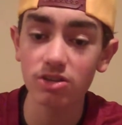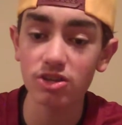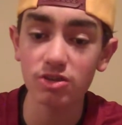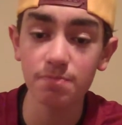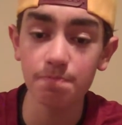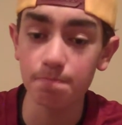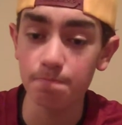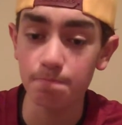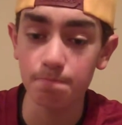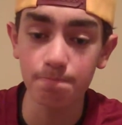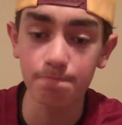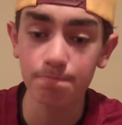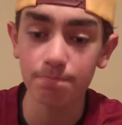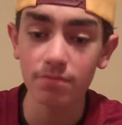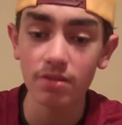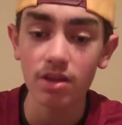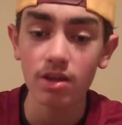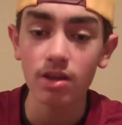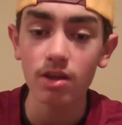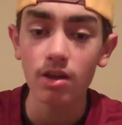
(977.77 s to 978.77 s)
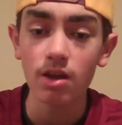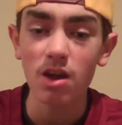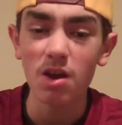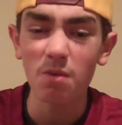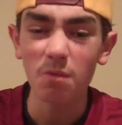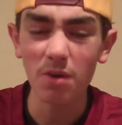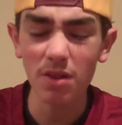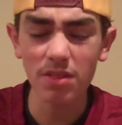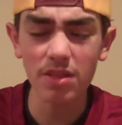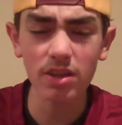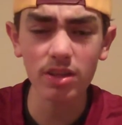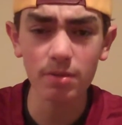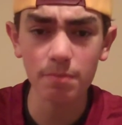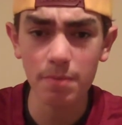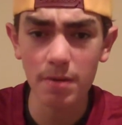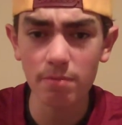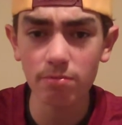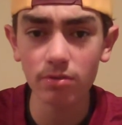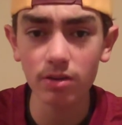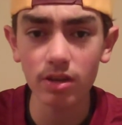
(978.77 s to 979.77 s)
Just one thing
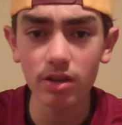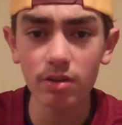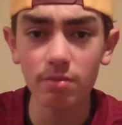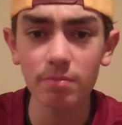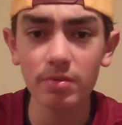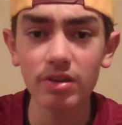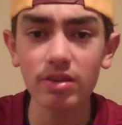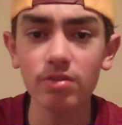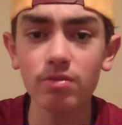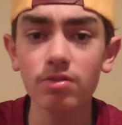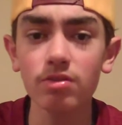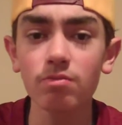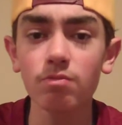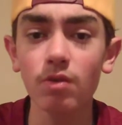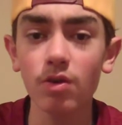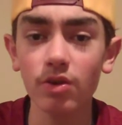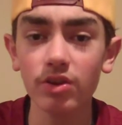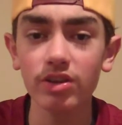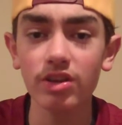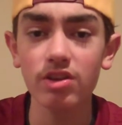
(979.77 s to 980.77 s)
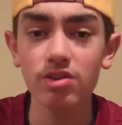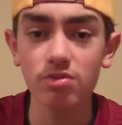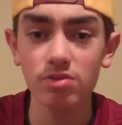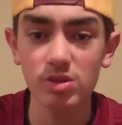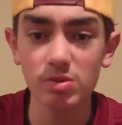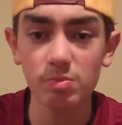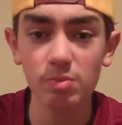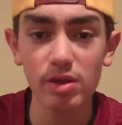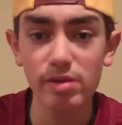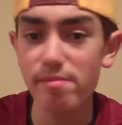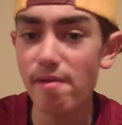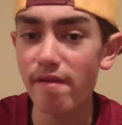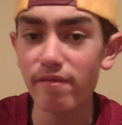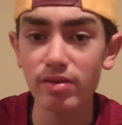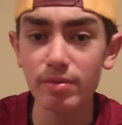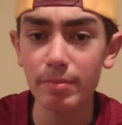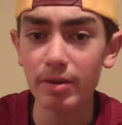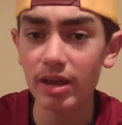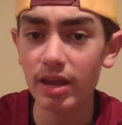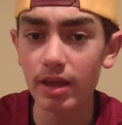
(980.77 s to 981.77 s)
that people need to be willing to do is blame
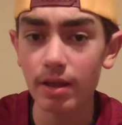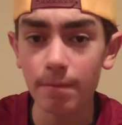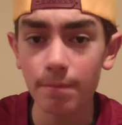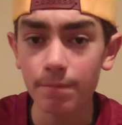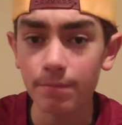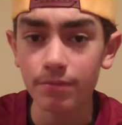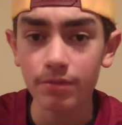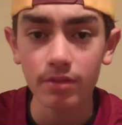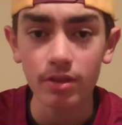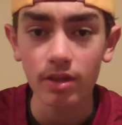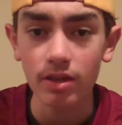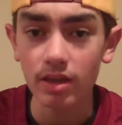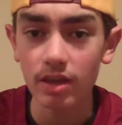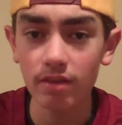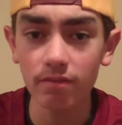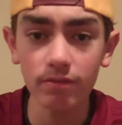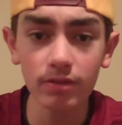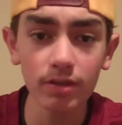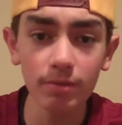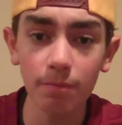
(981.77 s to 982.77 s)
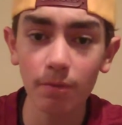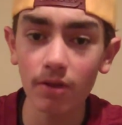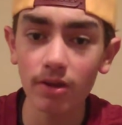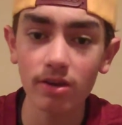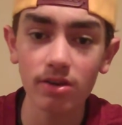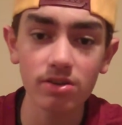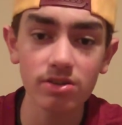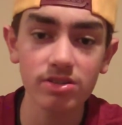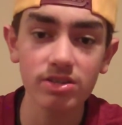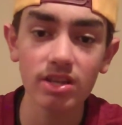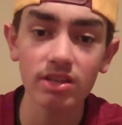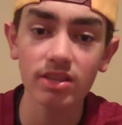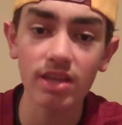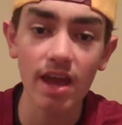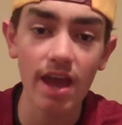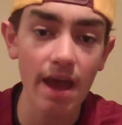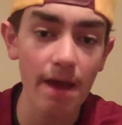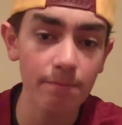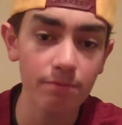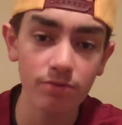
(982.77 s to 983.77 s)
everybody, even the players that
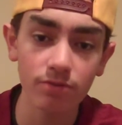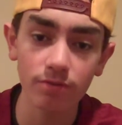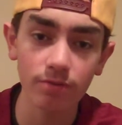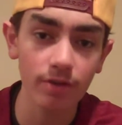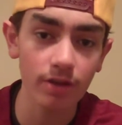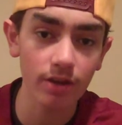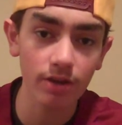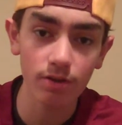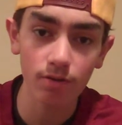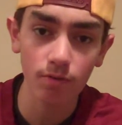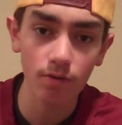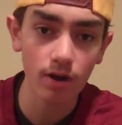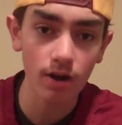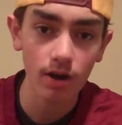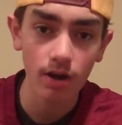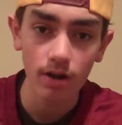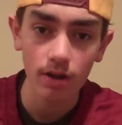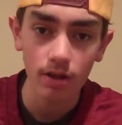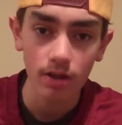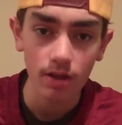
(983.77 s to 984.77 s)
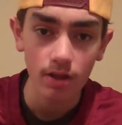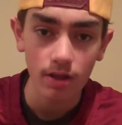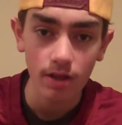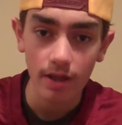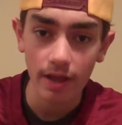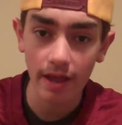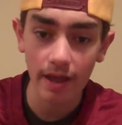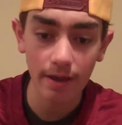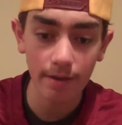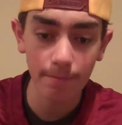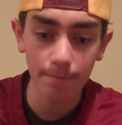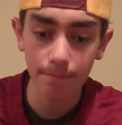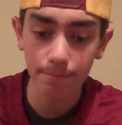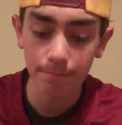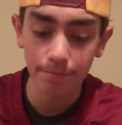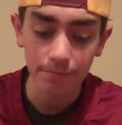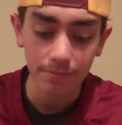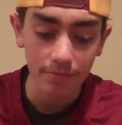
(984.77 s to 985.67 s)
they absolutely adore. And